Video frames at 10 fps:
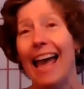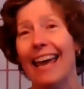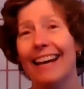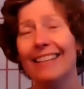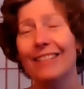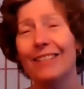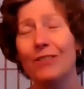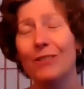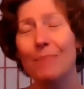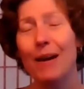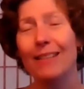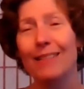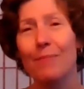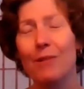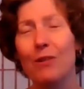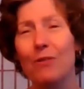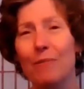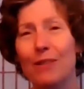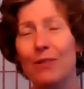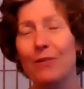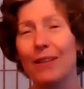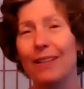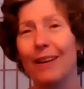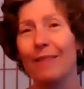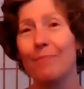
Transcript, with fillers: And during the pandemic, we've been doing